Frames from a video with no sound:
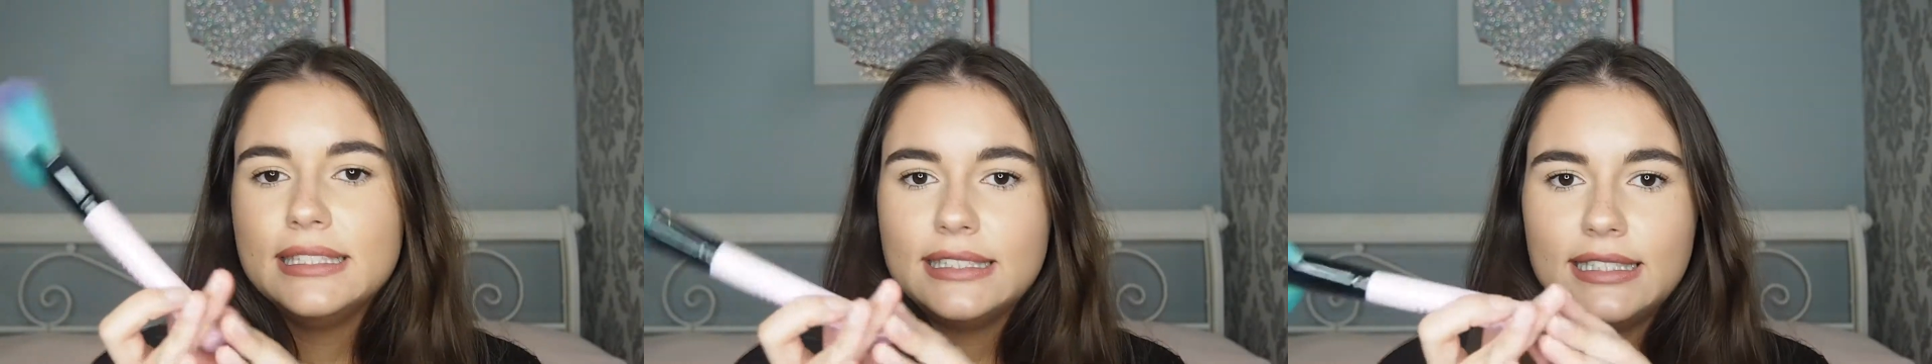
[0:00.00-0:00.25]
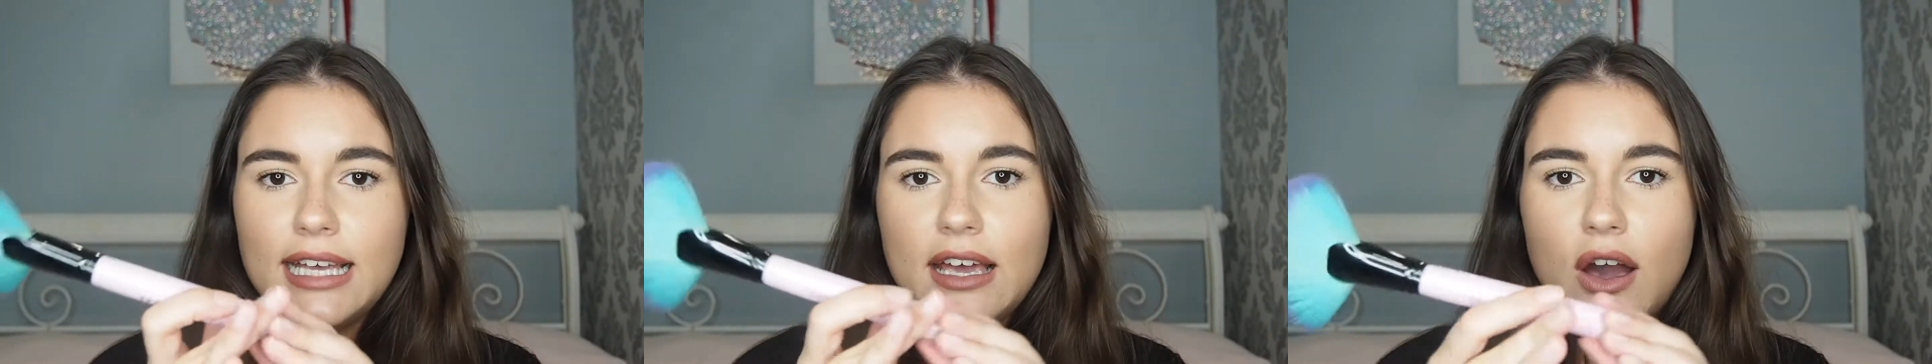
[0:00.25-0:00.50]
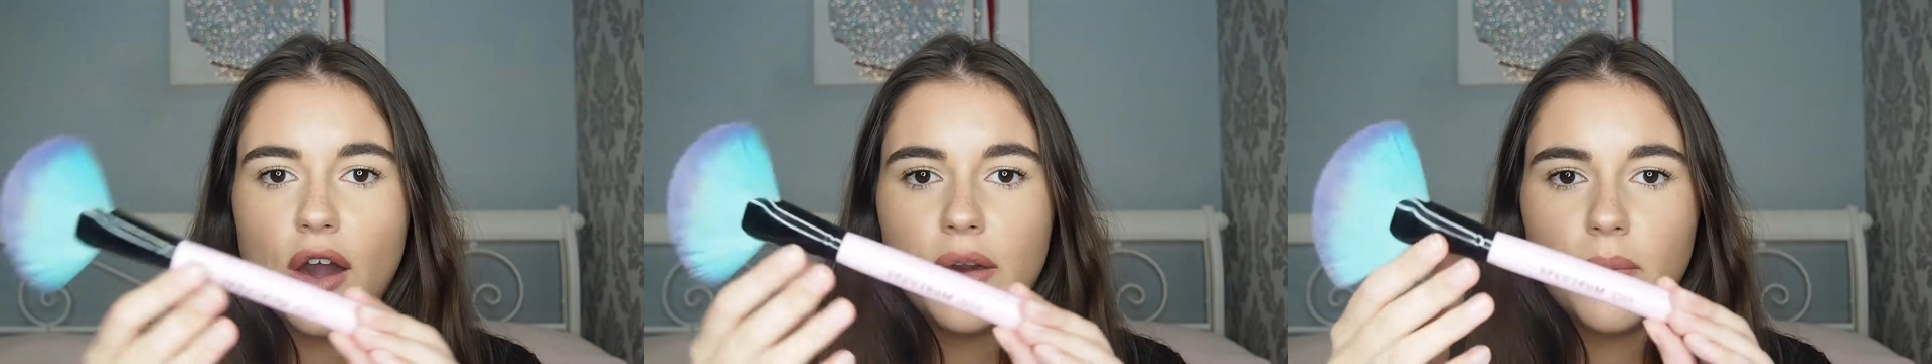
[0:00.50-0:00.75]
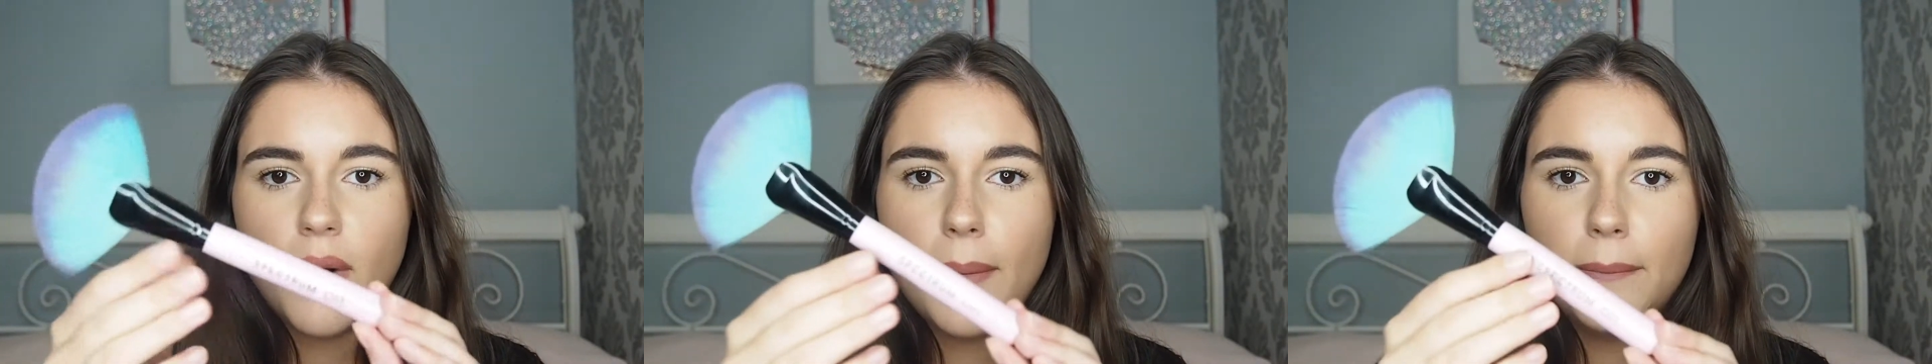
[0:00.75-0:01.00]

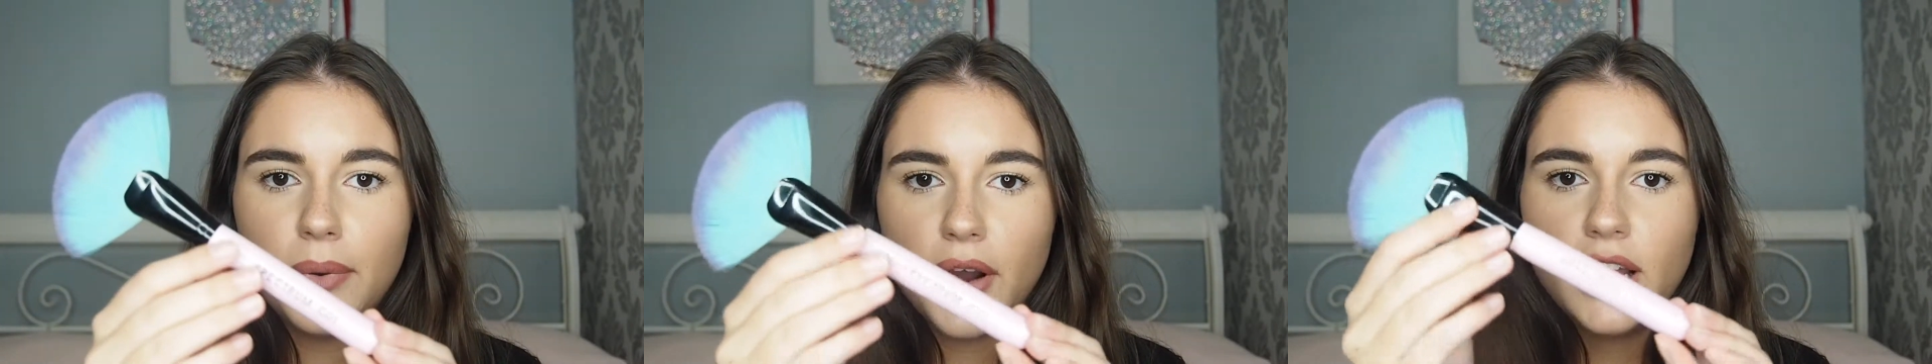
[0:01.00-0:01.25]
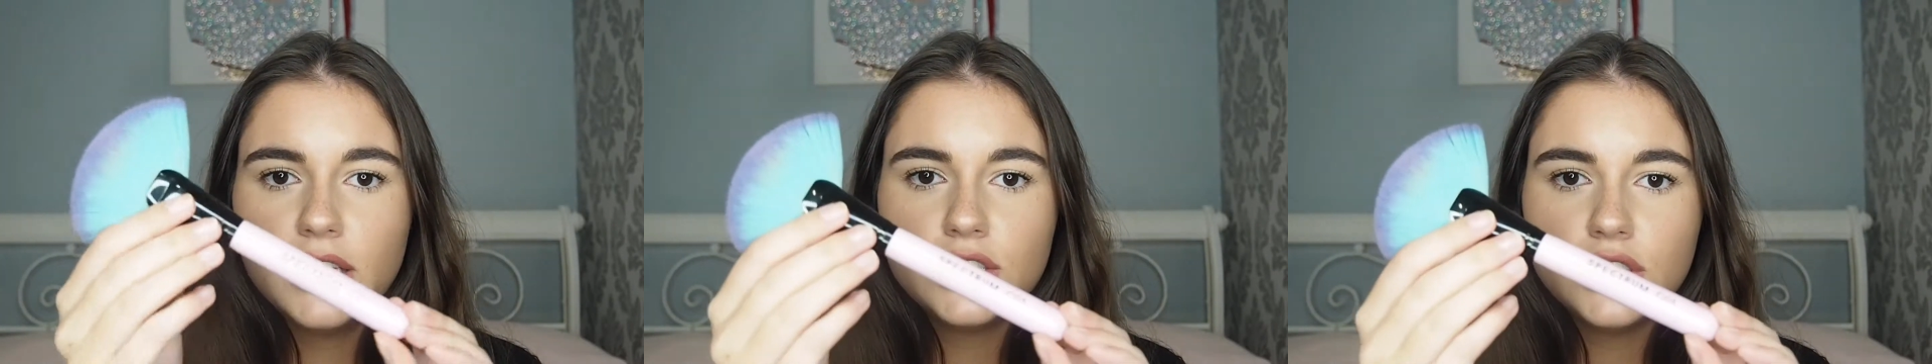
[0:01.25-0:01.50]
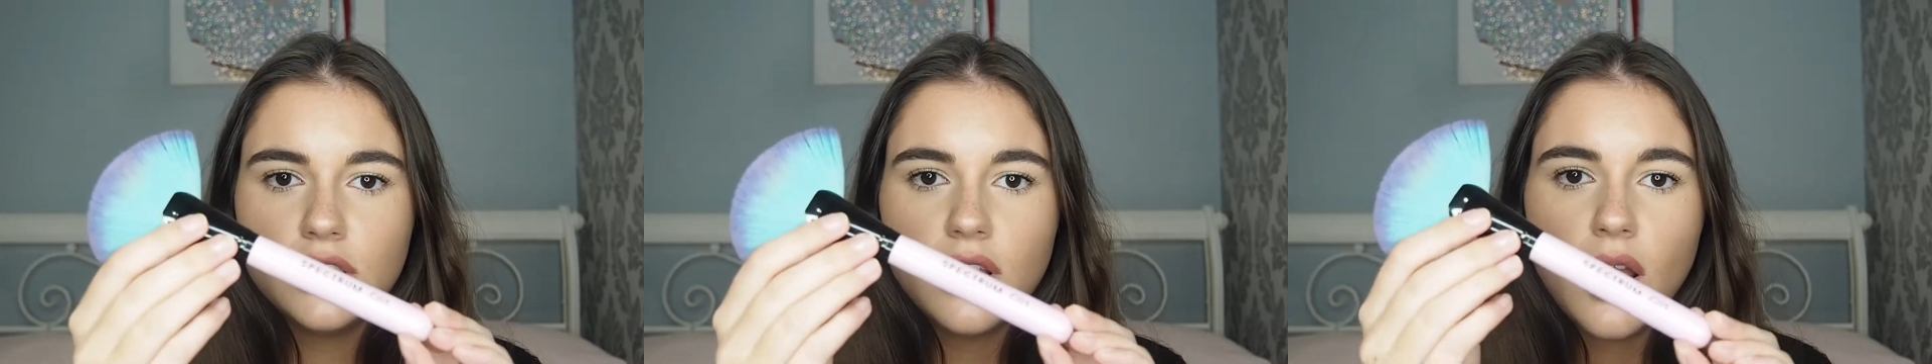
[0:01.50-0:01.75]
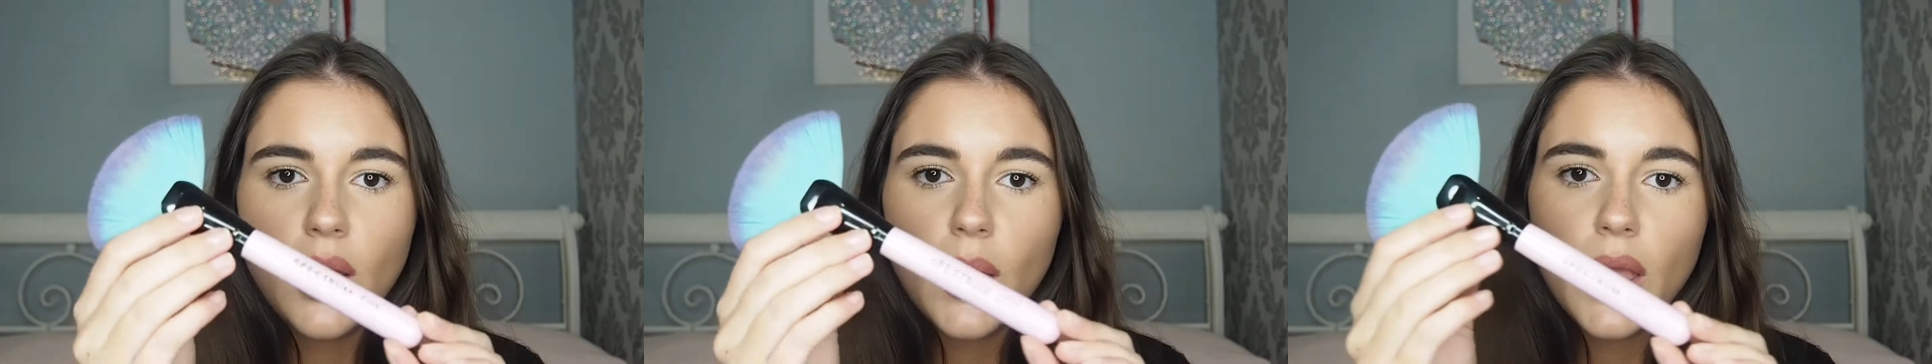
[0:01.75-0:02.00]
C01 brush.
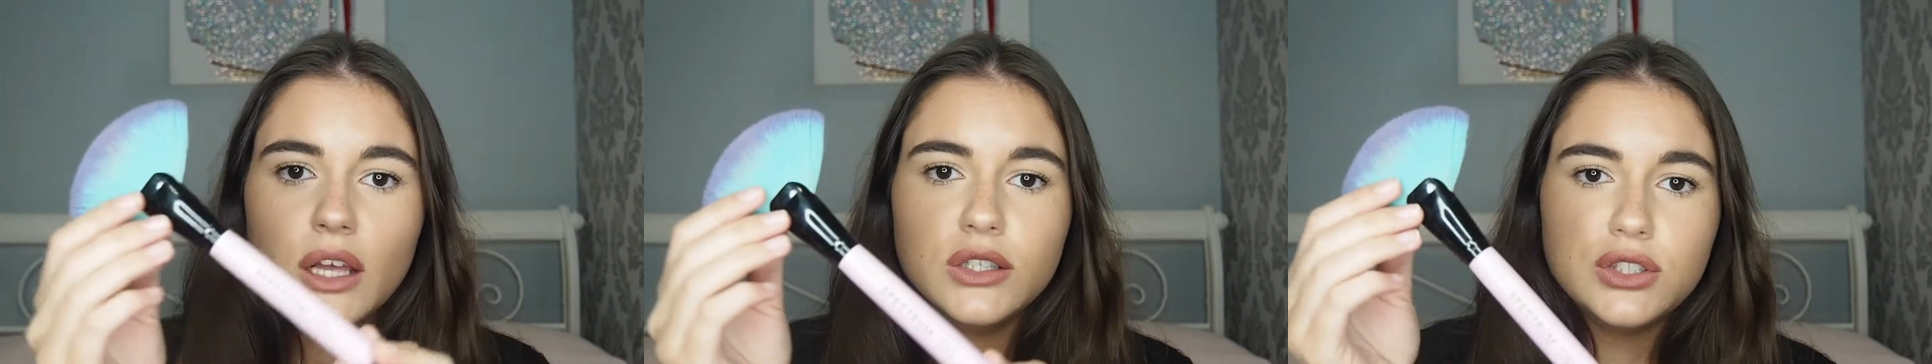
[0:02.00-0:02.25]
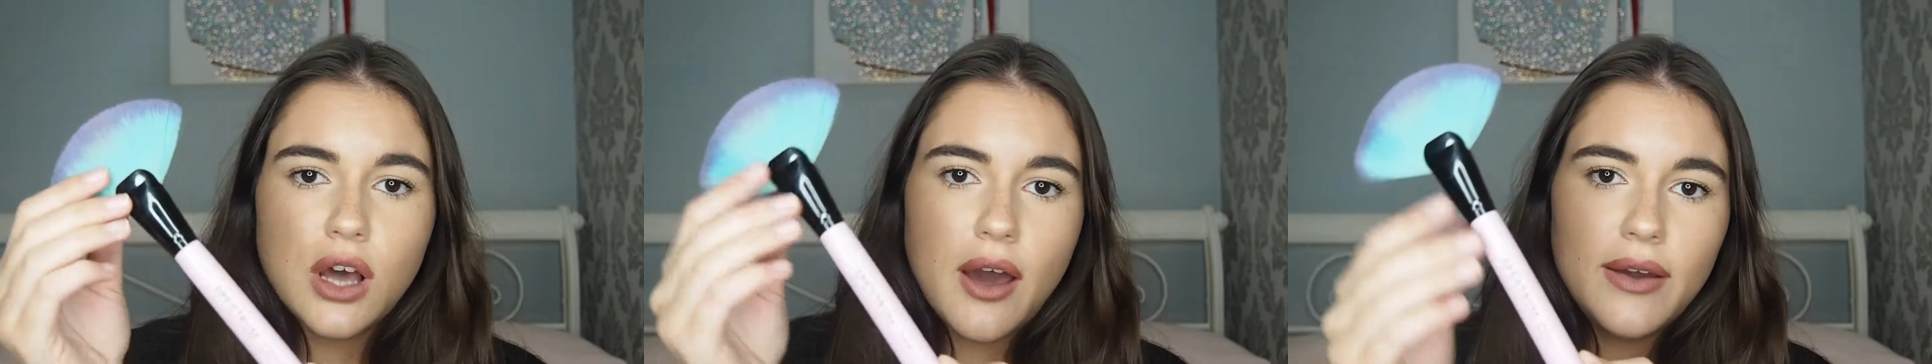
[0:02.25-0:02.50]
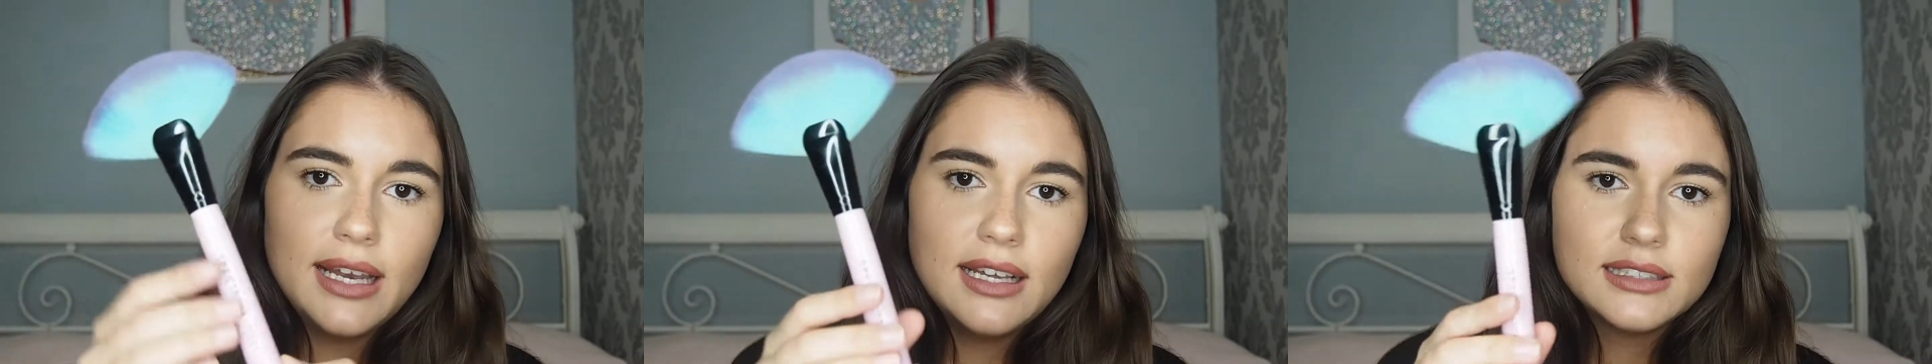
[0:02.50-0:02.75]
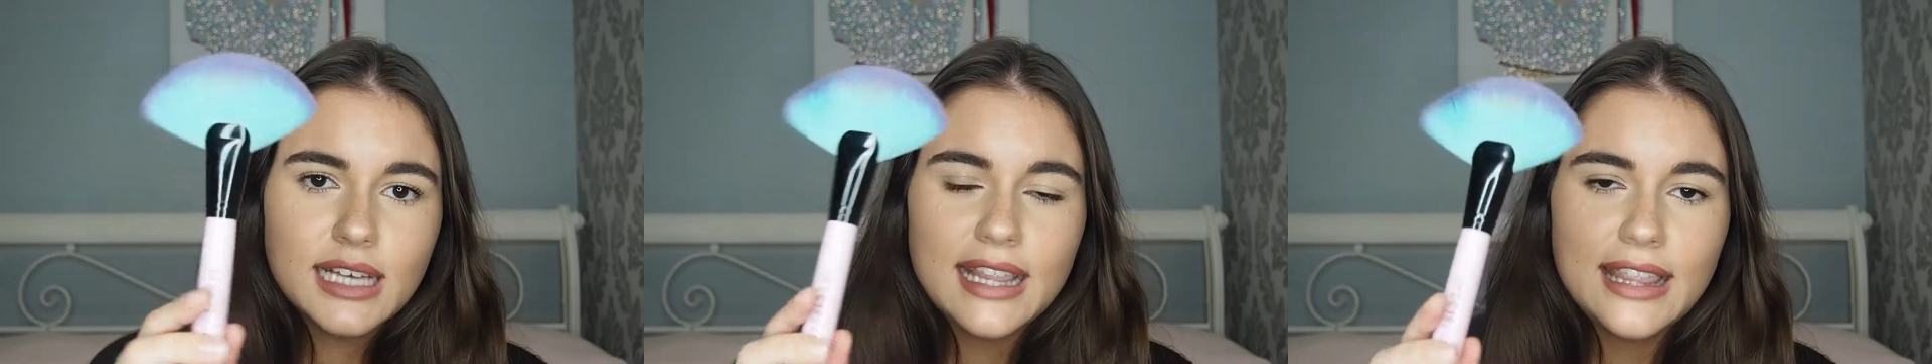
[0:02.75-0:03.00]
So it
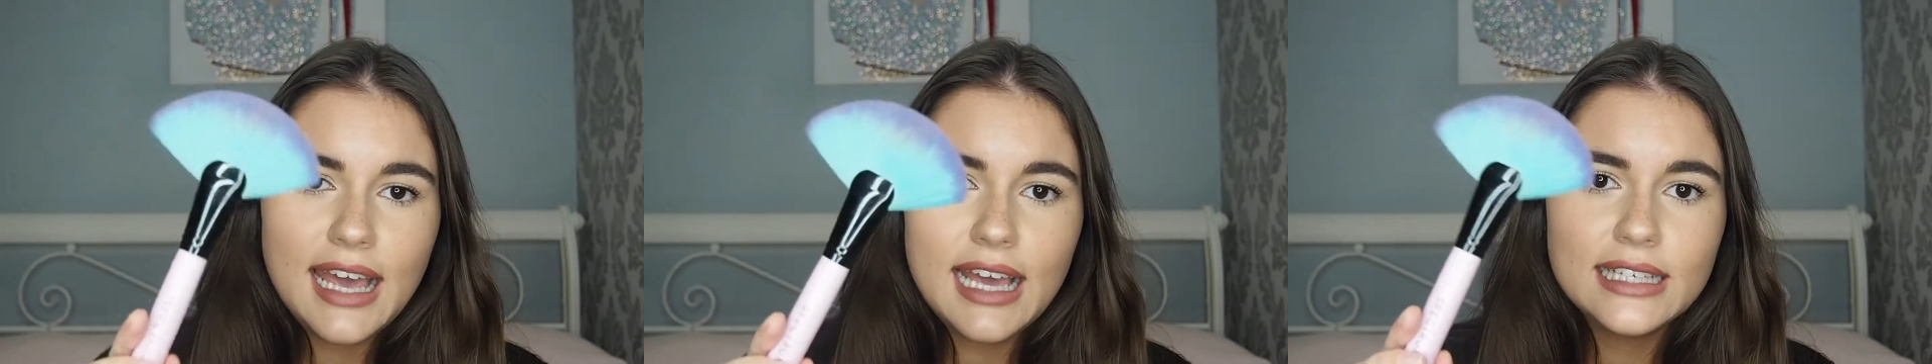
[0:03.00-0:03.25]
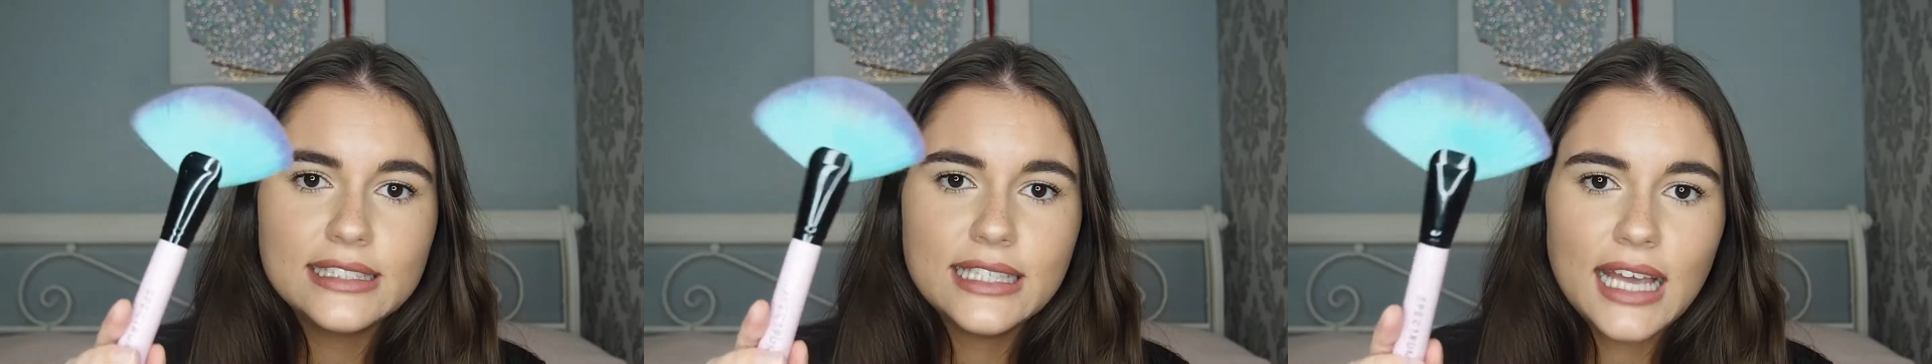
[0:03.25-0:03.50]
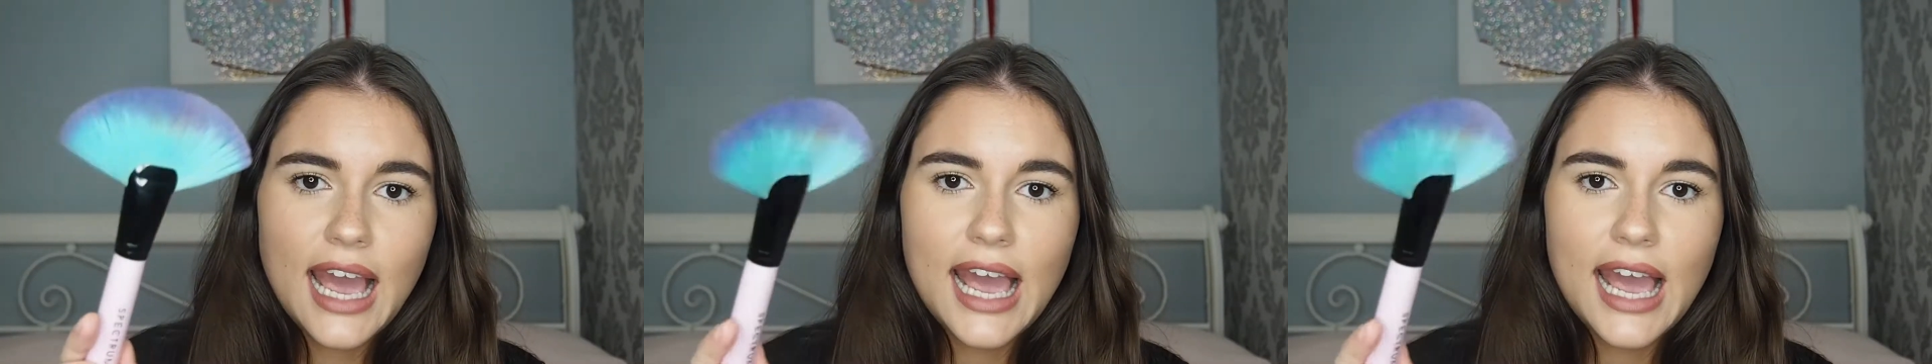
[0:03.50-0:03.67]
looks like this.